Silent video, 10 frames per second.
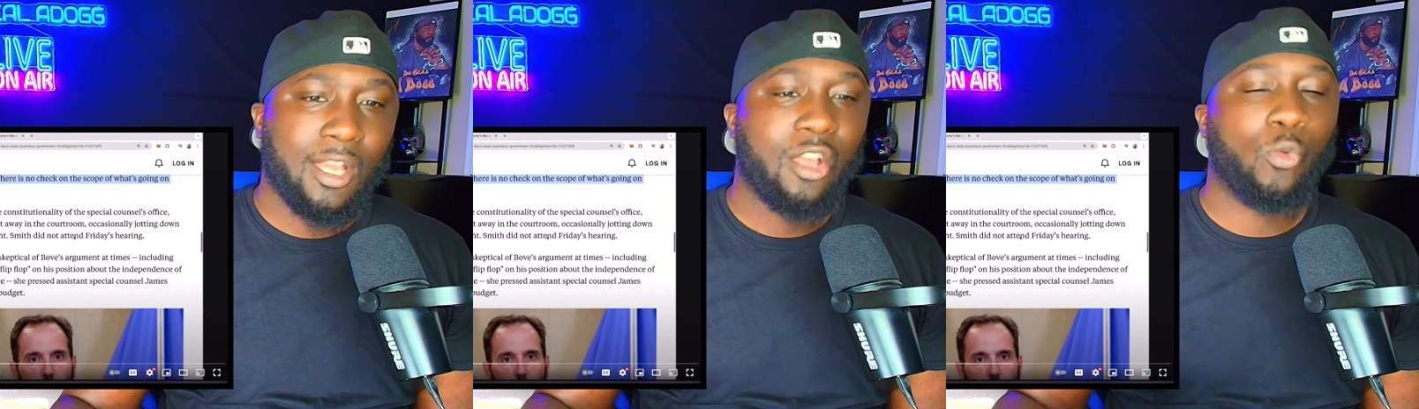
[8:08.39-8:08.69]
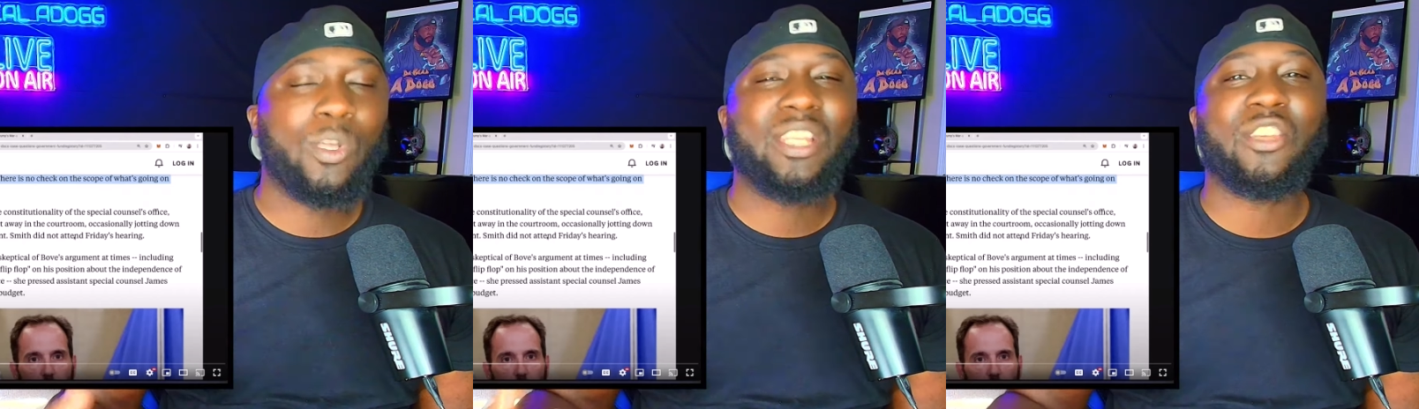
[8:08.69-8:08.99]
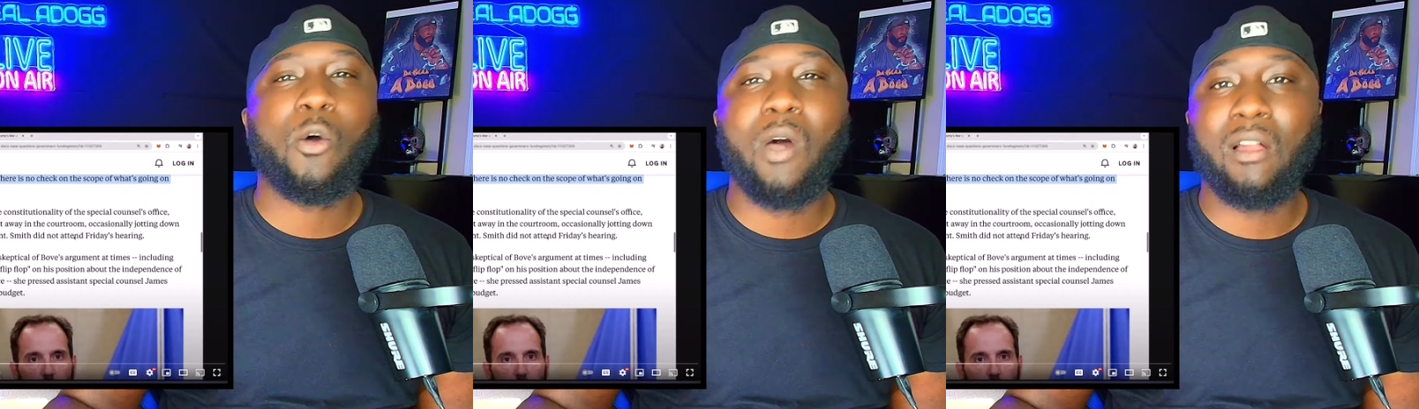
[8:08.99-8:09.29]
Speaker 1: We
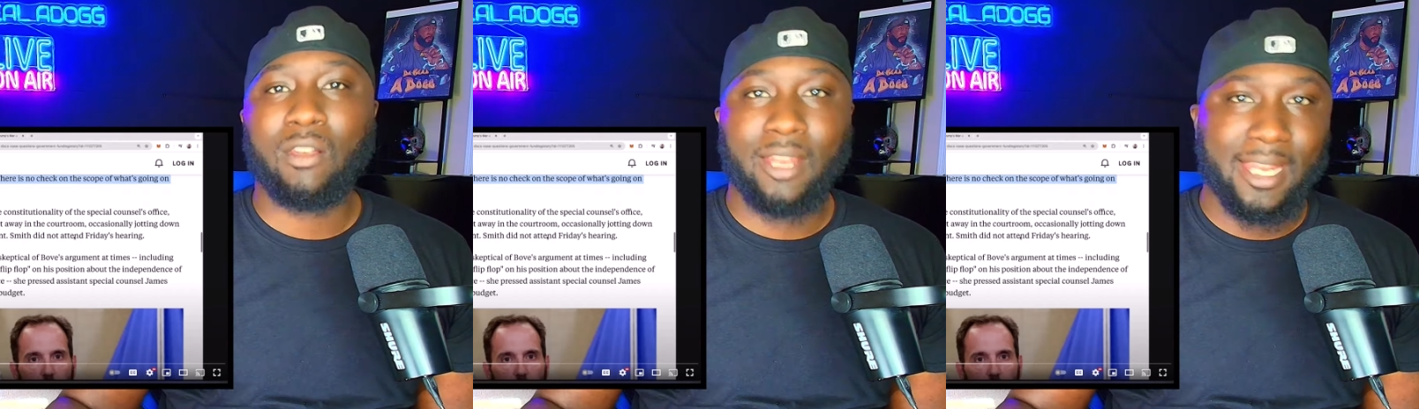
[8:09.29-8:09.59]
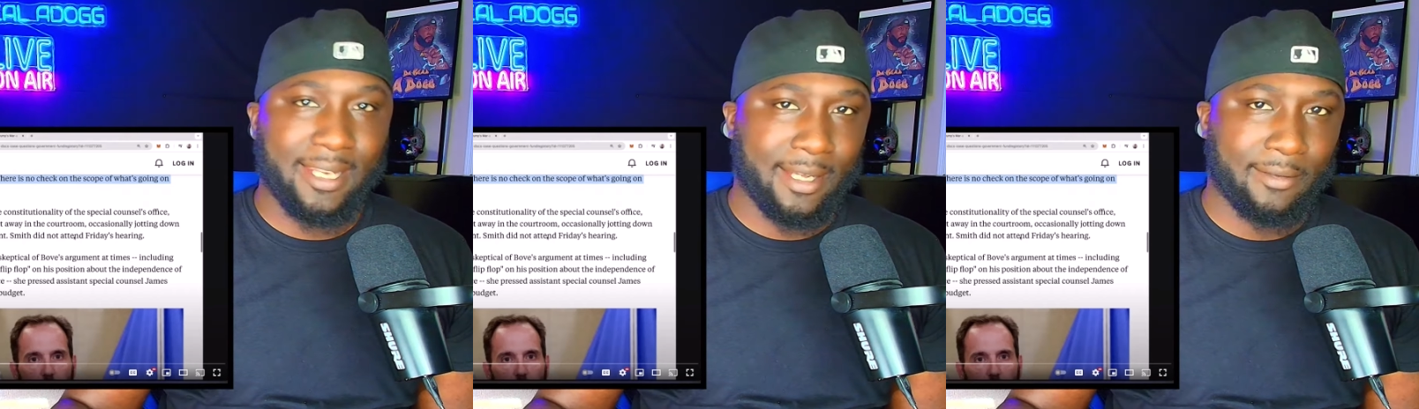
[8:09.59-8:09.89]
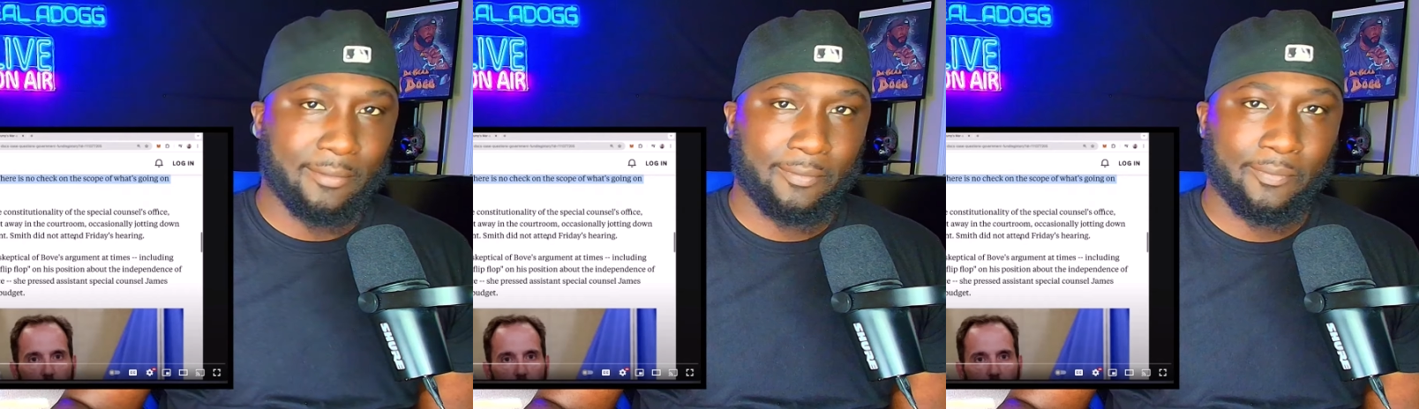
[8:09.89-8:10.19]
know all of that now.
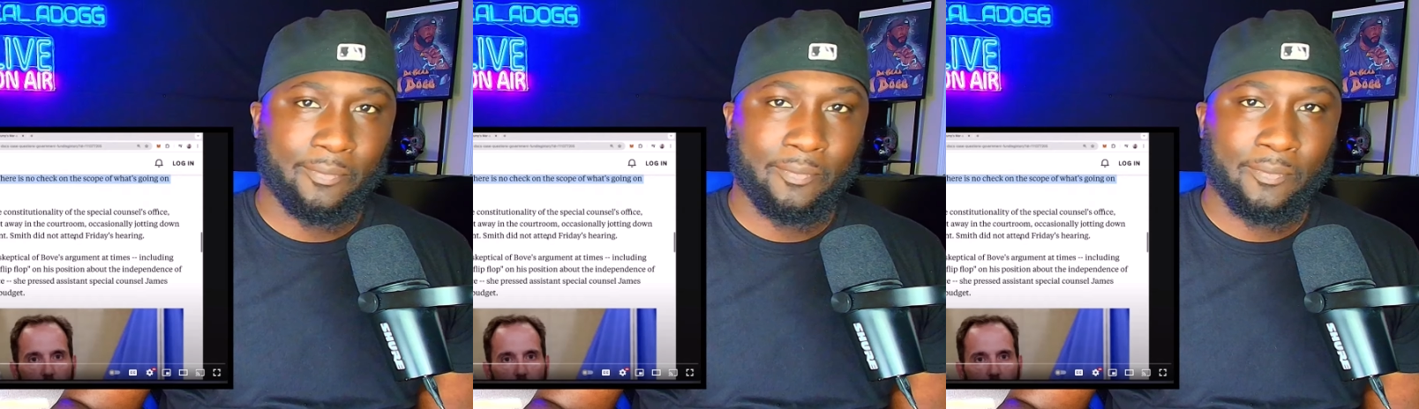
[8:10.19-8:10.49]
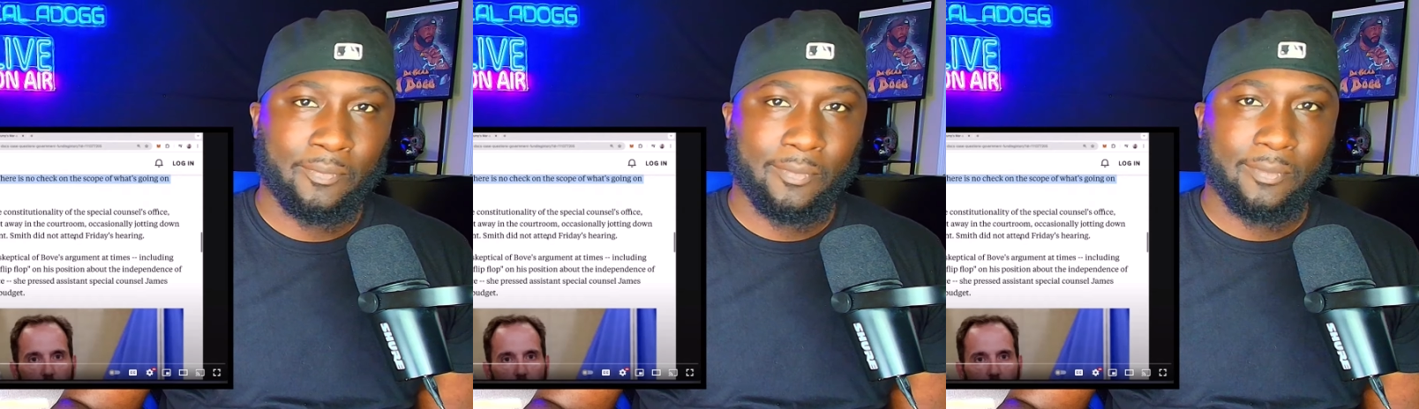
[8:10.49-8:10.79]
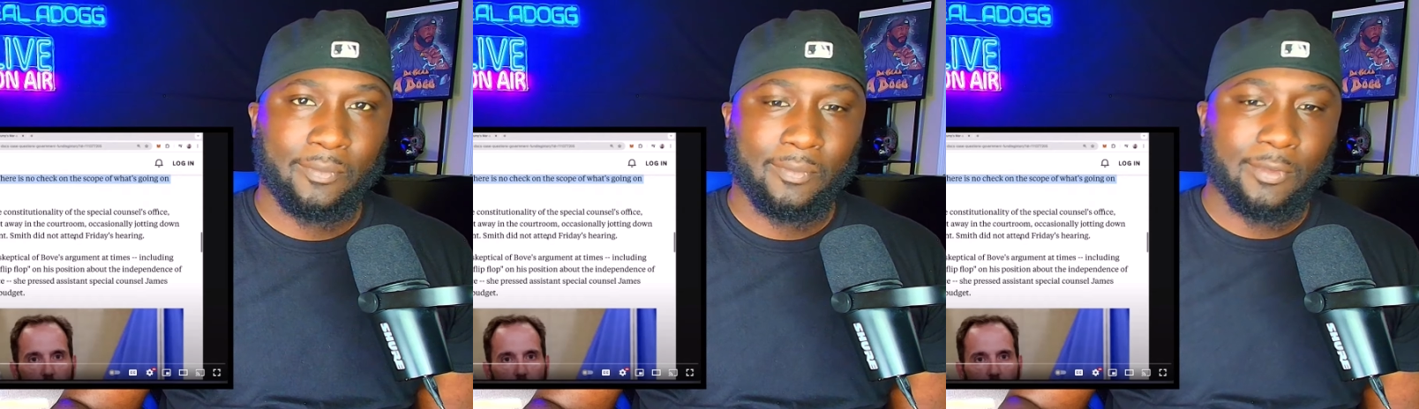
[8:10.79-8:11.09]

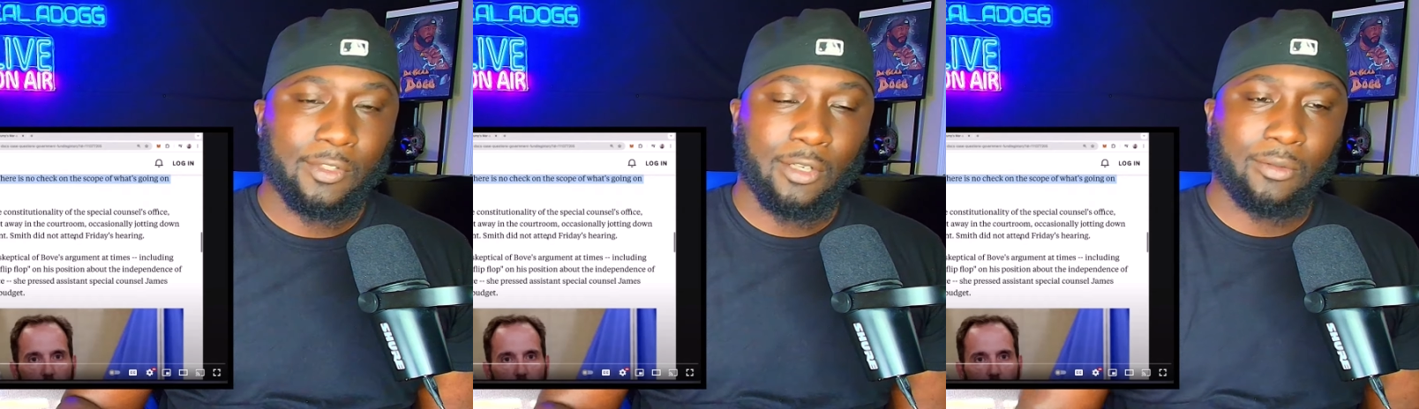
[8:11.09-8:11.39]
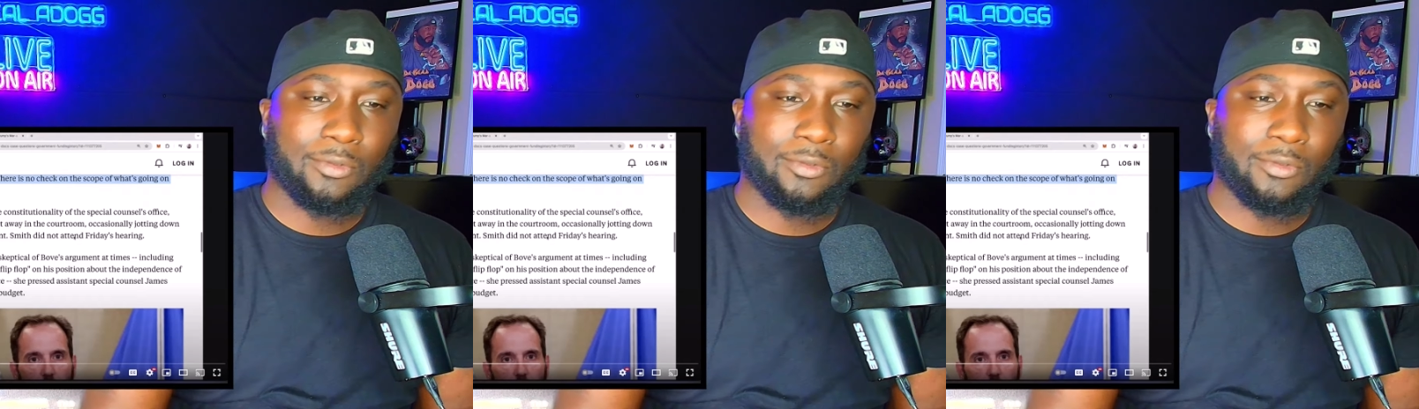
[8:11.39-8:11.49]
So